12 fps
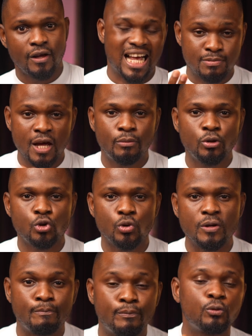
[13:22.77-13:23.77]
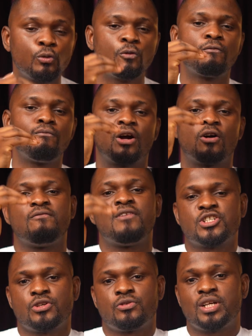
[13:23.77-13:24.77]
has been able to improve my
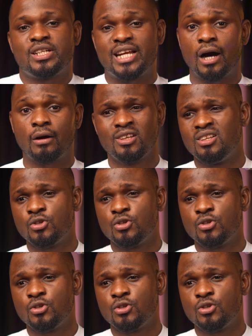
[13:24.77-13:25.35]
conversion rate now